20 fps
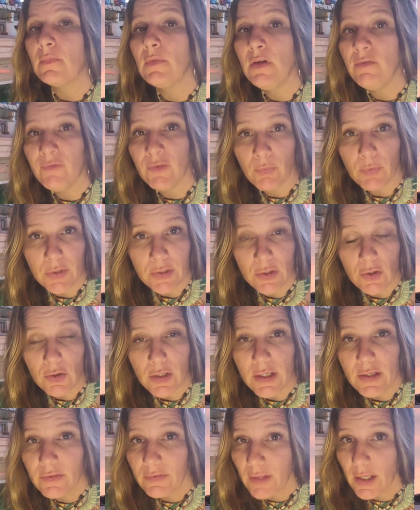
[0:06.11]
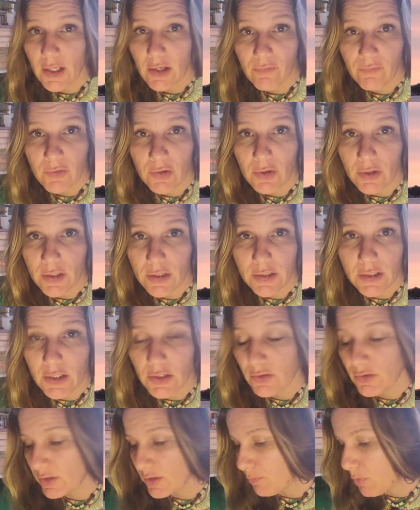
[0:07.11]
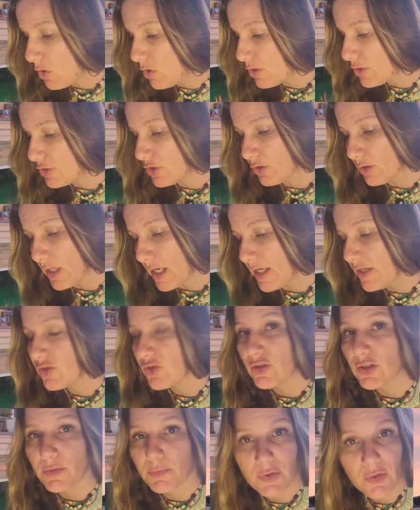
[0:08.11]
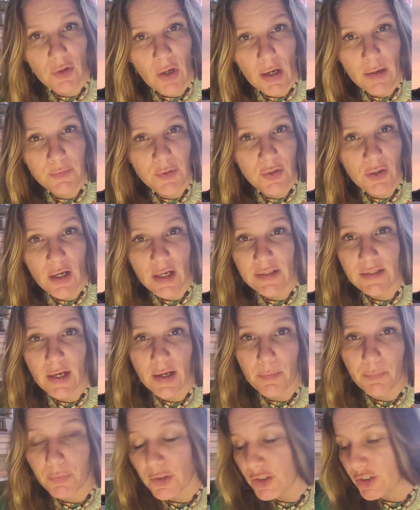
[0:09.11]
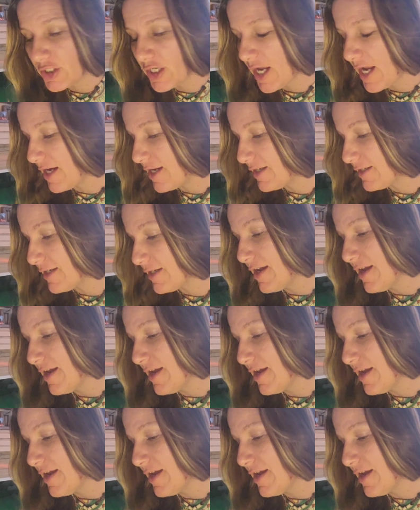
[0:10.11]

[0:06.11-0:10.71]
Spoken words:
If you're returning, thank you for your continued support, your likes, your subscribes, you guys. I appreciate it.